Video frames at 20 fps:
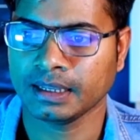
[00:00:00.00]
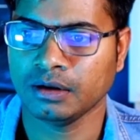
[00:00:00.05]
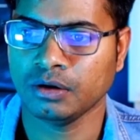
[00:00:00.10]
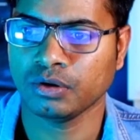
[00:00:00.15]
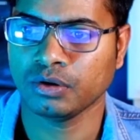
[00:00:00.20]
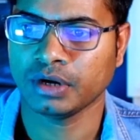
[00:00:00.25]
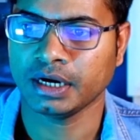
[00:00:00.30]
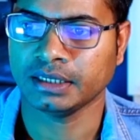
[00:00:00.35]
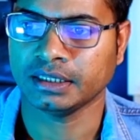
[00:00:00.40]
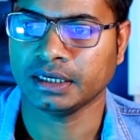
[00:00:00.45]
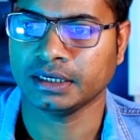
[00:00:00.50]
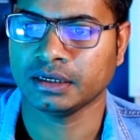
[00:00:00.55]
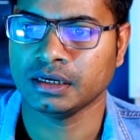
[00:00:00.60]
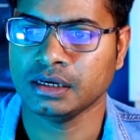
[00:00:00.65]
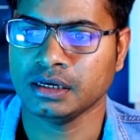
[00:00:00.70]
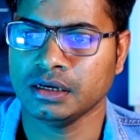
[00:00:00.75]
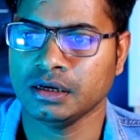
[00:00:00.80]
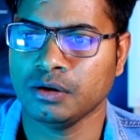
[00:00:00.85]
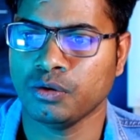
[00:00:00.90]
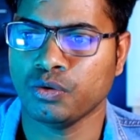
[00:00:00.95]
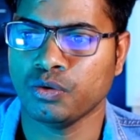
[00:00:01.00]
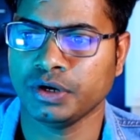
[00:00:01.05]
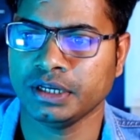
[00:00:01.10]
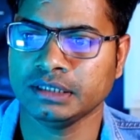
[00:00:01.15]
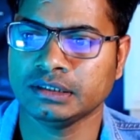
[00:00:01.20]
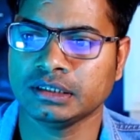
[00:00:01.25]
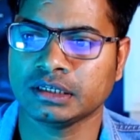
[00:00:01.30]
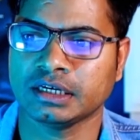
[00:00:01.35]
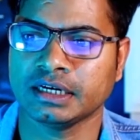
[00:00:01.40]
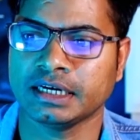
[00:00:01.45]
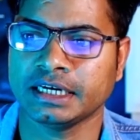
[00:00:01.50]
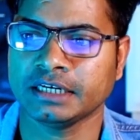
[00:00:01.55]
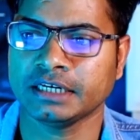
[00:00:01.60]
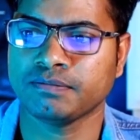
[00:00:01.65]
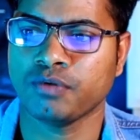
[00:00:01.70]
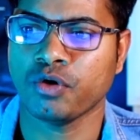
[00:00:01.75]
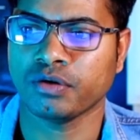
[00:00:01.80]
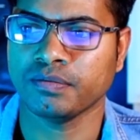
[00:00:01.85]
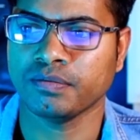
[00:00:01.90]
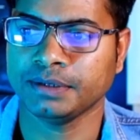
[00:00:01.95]
Look at that. What is the
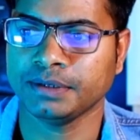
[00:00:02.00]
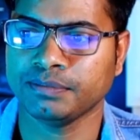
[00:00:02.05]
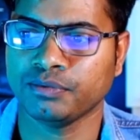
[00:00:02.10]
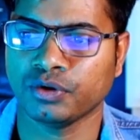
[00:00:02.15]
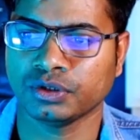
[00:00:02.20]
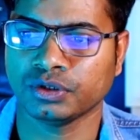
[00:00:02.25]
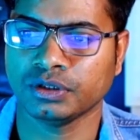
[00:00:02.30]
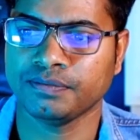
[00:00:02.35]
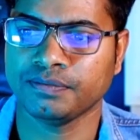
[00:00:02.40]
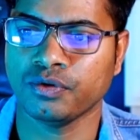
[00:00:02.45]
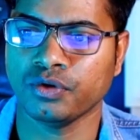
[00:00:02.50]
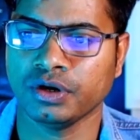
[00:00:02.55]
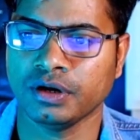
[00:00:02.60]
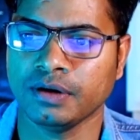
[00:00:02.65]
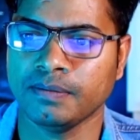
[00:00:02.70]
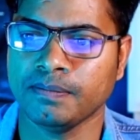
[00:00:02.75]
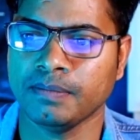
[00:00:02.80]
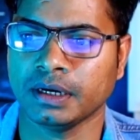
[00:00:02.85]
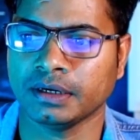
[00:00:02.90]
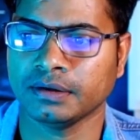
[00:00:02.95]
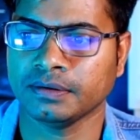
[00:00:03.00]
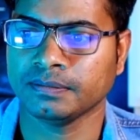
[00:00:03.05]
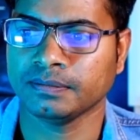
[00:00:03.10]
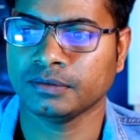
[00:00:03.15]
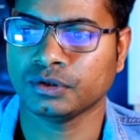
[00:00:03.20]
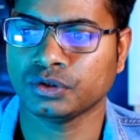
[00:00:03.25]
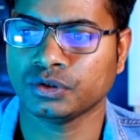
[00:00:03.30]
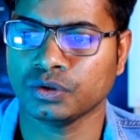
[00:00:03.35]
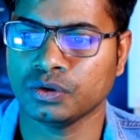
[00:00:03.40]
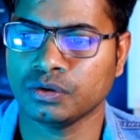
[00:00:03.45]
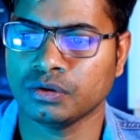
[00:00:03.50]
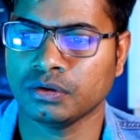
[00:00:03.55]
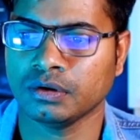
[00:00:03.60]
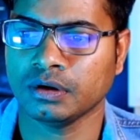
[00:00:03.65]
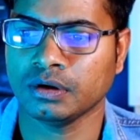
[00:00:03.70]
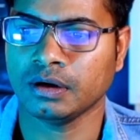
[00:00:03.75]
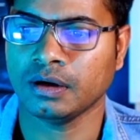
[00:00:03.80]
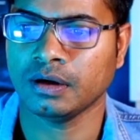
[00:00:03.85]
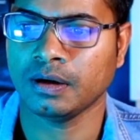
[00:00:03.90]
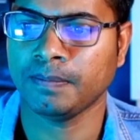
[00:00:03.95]
correct format for the phone number? So
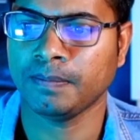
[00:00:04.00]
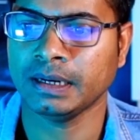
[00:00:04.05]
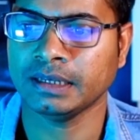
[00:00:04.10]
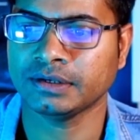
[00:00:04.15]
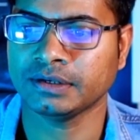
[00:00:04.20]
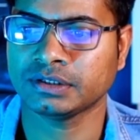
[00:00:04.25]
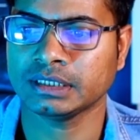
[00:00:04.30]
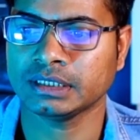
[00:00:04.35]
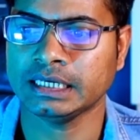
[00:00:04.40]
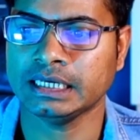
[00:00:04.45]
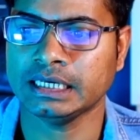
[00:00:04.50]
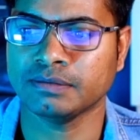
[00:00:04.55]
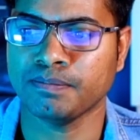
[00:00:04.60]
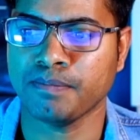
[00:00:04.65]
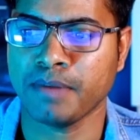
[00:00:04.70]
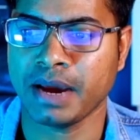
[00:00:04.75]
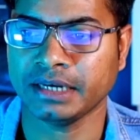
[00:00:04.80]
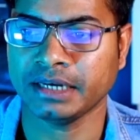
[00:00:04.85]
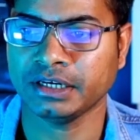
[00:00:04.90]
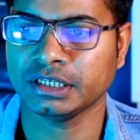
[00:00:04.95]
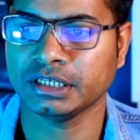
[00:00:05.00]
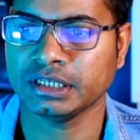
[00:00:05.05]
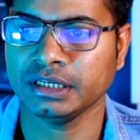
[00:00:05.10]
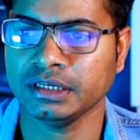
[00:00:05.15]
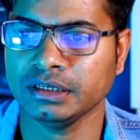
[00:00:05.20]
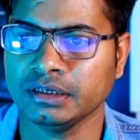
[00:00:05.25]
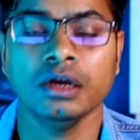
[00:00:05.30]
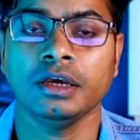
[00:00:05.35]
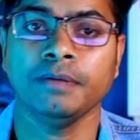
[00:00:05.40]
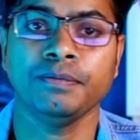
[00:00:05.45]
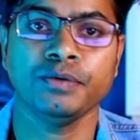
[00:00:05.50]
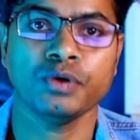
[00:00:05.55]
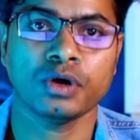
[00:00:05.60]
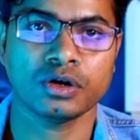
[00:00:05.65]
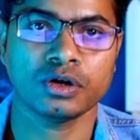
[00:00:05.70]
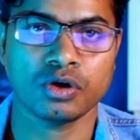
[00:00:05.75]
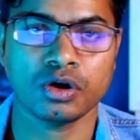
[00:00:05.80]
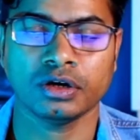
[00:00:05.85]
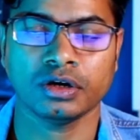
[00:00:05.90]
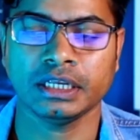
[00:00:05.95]
plus is mandatory if you
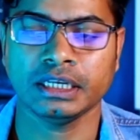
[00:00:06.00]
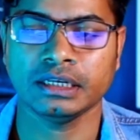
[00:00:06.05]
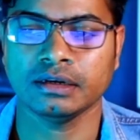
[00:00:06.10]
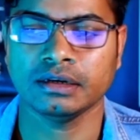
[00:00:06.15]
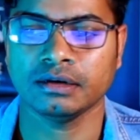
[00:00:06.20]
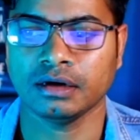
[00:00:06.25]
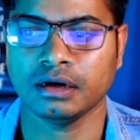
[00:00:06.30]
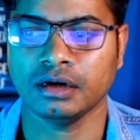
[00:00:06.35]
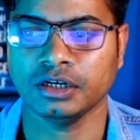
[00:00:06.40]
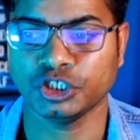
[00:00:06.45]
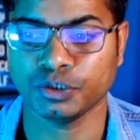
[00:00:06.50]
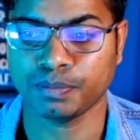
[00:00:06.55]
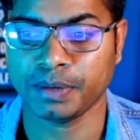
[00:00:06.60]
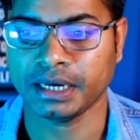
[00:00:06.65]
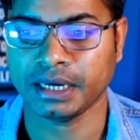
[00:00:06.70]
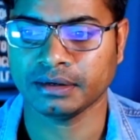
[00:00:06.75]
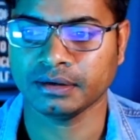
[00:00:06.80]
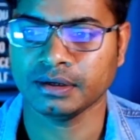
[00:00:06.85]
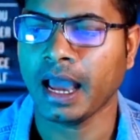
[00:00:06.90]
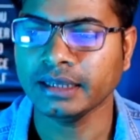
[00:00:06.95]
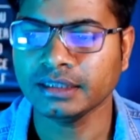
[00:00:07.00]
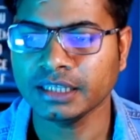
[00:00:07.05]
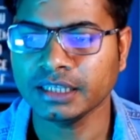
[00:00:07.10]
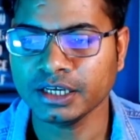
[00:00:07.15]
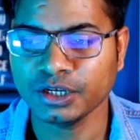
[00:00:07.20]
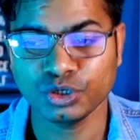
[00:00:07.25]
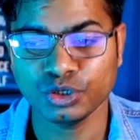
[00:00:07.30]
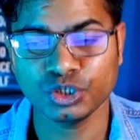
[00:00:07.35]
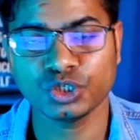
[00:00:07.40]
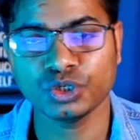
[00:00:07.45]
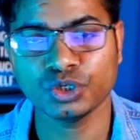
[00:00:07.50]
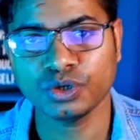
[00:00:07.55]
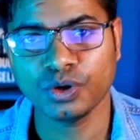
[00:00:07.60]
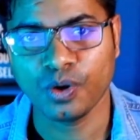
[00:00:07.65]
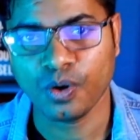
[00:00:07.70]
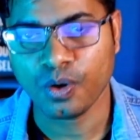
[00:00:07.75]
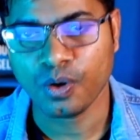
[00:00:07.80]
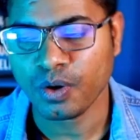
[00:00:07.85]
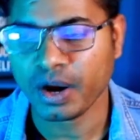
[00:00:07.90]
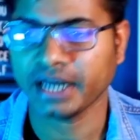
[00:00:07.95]
are not in Japan. I think you should
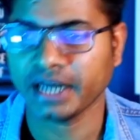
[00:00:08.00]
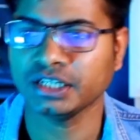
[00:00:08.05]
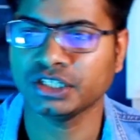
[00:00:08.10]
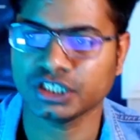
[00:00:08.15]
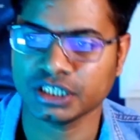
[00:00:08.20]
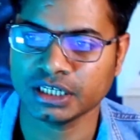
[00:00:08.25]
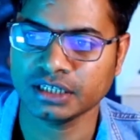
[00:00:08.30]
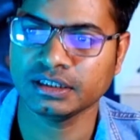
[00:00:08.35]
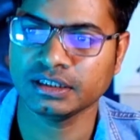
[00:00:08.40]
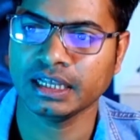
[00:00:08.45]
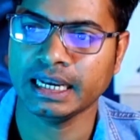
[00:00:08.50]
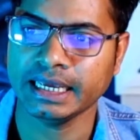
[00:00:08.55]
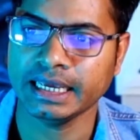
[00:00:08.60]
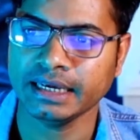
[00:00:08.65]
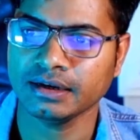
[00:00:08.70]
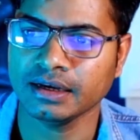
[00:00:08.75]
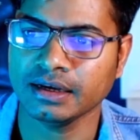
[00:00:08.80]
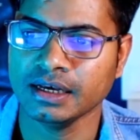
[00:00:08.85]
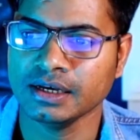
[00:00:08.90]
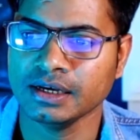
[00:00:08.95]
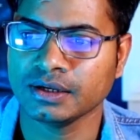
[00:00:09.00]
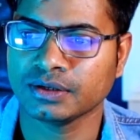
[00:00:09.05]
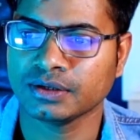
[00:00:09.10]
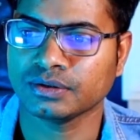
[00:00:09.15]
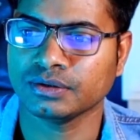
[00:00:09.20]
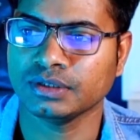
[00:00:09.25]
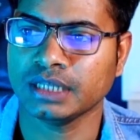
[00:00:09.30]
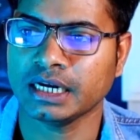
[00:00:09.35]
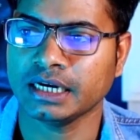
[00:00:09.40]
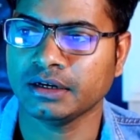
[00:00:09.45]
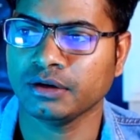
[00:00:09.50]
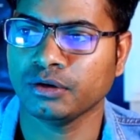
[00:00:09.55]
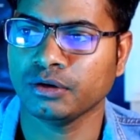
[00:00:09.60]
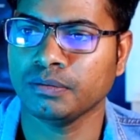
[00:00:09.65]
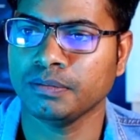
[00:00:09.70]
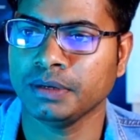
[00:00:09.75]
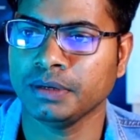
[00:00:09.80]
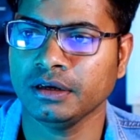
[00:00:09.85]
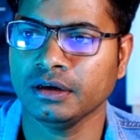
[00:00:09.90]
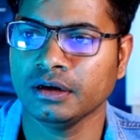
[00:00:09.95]
go and check the link so that you'll
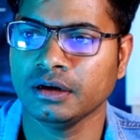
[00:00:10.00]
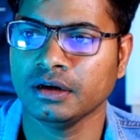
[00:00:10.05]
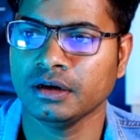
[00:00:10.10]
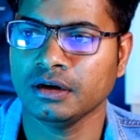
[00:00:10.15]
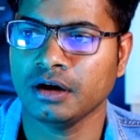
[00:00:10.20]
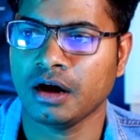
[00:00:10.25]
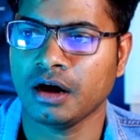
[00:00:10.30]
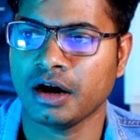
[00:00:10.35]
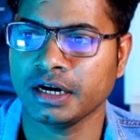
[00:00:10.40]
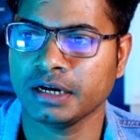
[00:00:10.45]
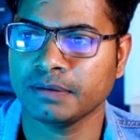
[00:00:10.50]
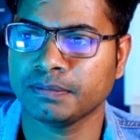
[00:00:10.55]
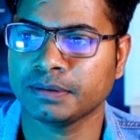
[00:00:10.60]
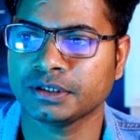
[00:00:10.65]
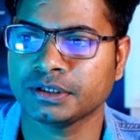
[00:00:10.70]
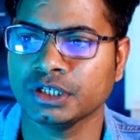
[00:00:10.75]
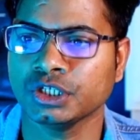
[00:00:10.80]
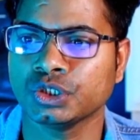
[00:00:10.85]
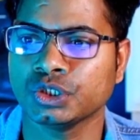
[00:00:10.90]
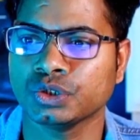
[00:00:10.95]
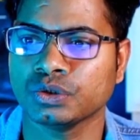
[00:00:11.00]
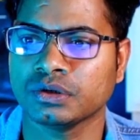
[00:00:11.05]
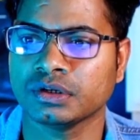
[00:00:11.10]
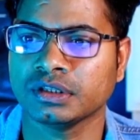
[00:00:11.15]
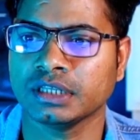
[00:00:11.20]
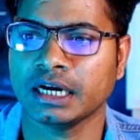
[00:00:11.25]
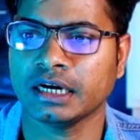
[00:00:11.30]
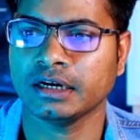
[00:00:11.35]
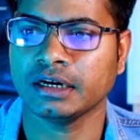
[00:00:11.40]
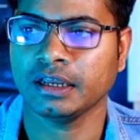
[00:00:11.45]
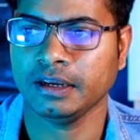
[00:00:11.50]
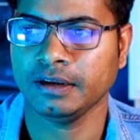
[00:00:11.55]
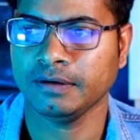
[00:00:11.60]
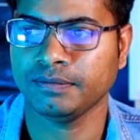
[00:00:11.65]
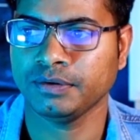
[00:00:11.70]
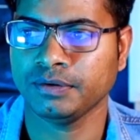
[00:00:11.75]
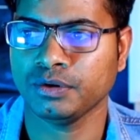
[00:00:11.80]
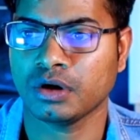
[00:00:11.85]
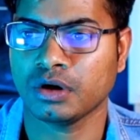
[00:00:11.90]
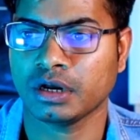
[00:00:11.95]
be 100% sure that
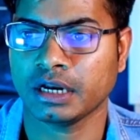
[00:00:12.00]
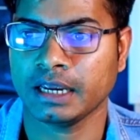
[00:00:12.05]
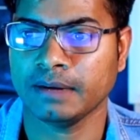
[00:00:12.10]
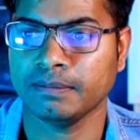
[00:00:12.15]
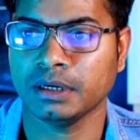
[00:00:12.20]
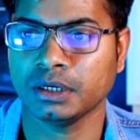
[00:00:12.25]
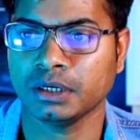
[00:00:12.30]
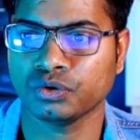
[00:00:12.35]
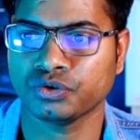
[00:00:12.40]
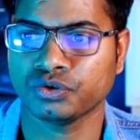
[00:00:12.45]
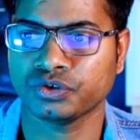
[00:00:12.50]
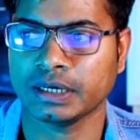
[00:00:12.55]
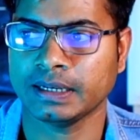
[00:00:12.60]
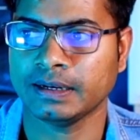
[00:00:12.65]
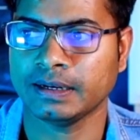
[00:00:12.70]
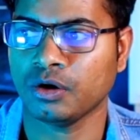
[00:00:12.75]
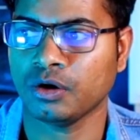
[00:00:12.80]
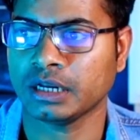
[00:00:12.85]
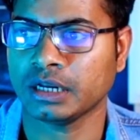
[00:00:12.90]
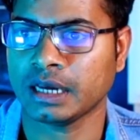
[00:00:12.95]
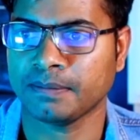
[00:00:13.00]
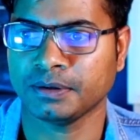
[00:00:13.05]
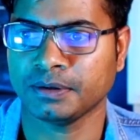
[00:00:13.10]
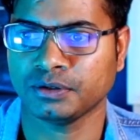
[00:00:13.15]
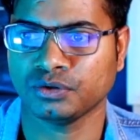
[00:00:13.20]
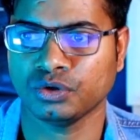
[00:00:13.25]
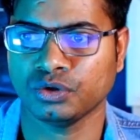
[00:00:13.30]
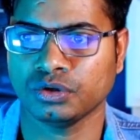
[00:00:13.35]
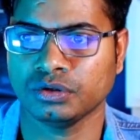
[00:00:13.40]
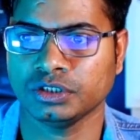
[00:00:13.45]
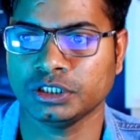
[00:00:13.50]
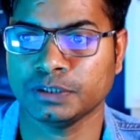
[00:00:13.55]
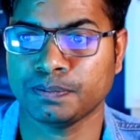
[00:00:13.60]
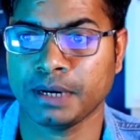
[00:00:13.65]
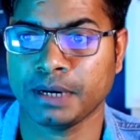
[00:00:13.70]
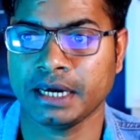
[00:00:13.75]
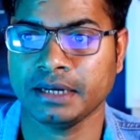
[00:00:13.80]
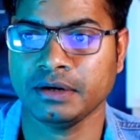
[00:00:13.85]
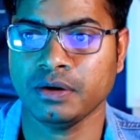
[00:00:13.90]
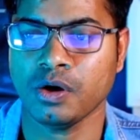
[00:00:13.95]
if you are able to sell on Amazon
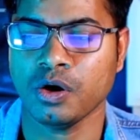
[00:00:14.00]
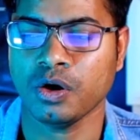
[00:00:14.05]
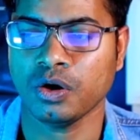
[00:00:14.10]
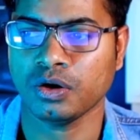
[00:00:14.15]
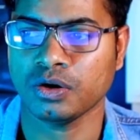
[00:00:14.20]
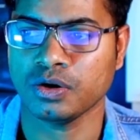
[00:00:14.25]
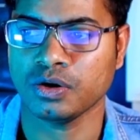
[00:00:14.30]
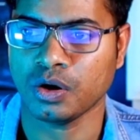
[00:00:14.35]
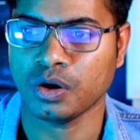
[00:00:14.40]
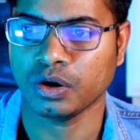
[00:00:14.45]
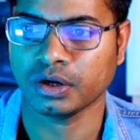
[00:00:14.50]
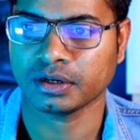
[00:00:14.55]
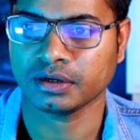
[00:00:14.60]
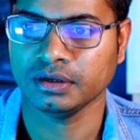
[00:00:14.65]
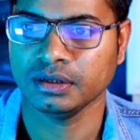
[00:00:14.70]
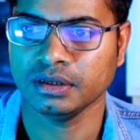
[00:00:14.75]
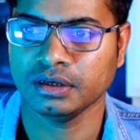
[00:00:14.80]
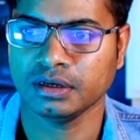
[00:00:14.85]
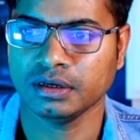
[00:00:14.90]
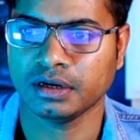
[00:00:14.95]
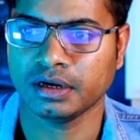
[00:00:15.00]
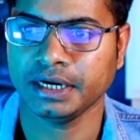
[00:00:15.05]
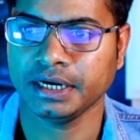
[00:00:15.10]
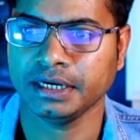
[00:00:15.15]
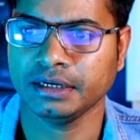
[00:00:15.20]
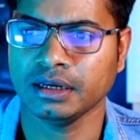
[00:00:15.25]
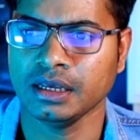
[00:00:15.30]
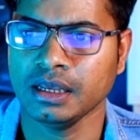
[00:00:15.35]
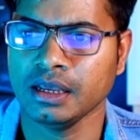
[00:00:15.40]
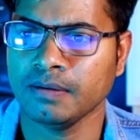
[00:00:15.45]
Japan or not, right?